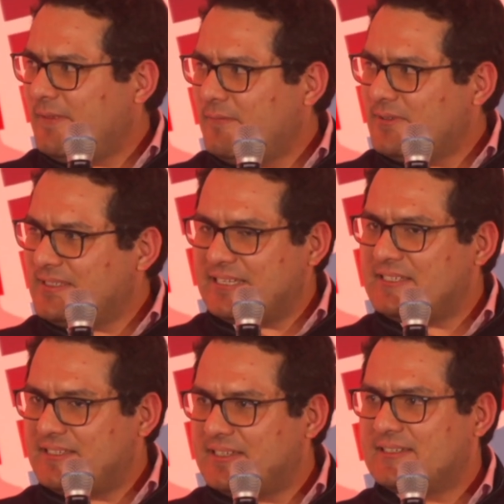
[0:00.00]
They've got
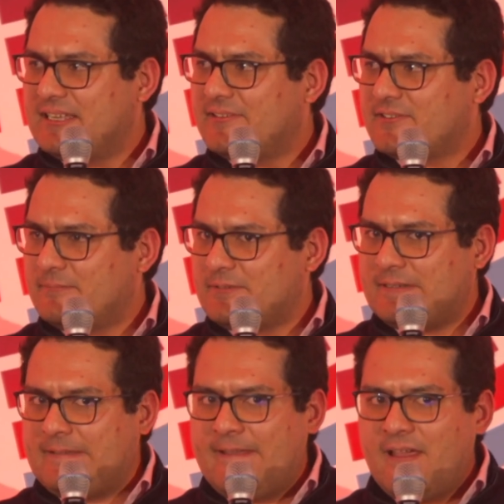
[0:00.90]
66 dealerships.
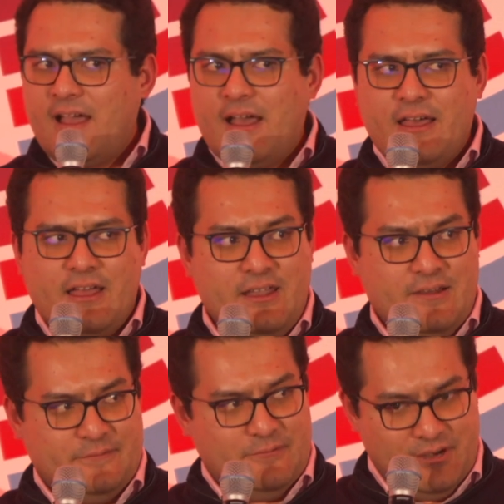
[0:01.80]
And
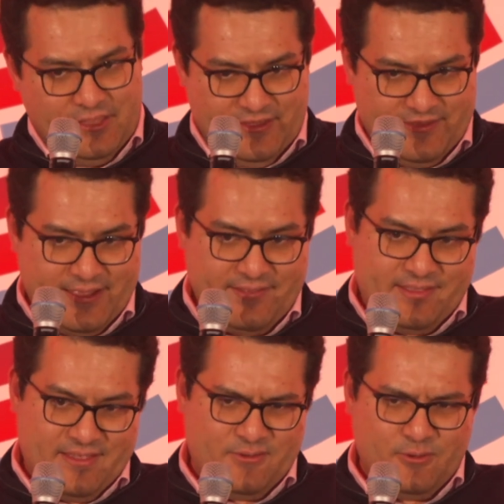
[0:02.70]
after running these ads,
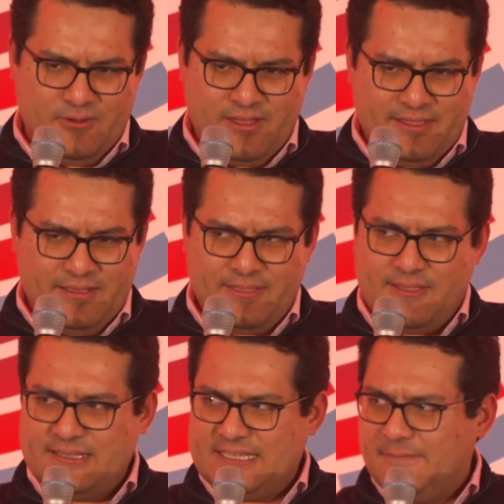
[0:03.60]
they saw, I think, a
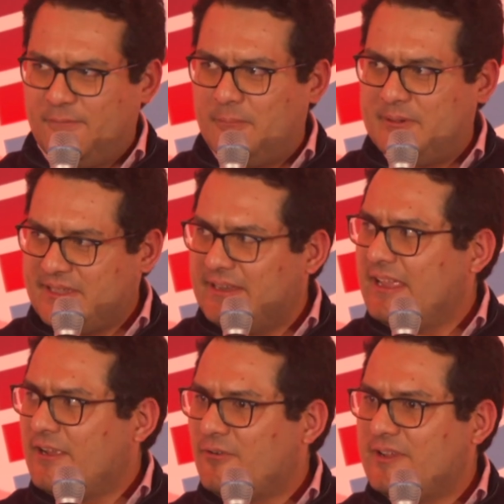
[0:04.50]
34%
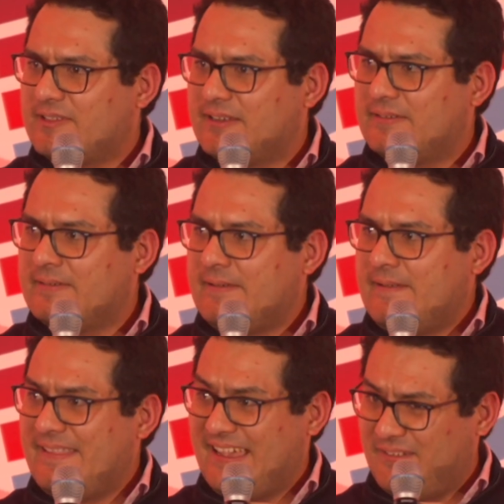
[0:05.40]
increase in
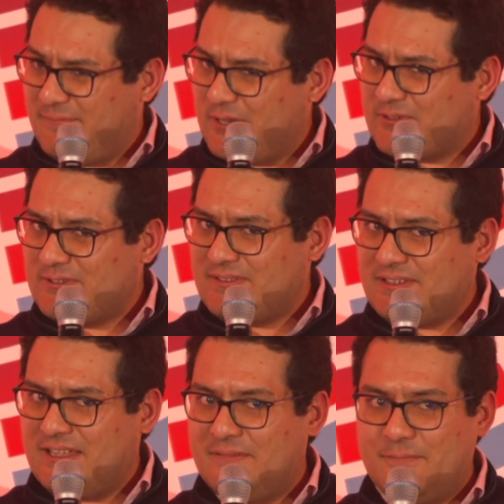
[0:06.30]
their conversions
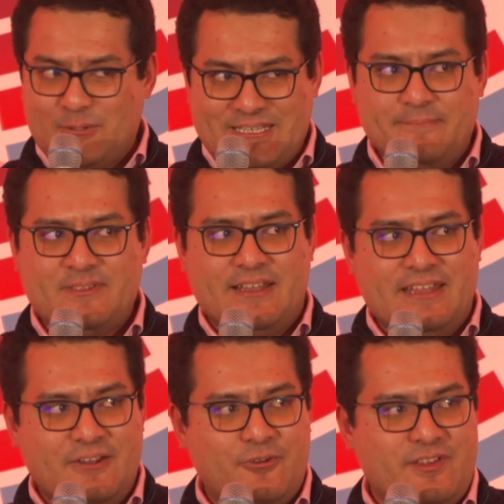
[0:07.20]
and a 14%
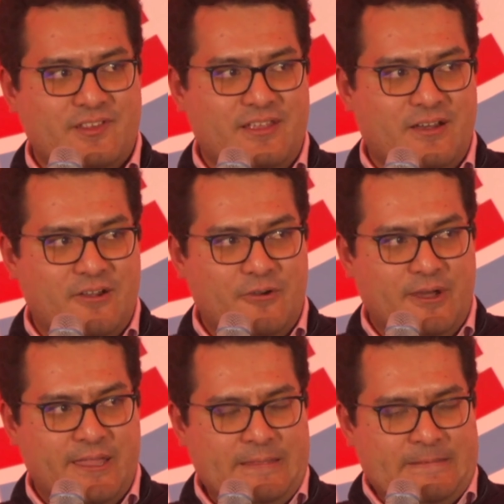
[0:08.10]
increase in their ROI.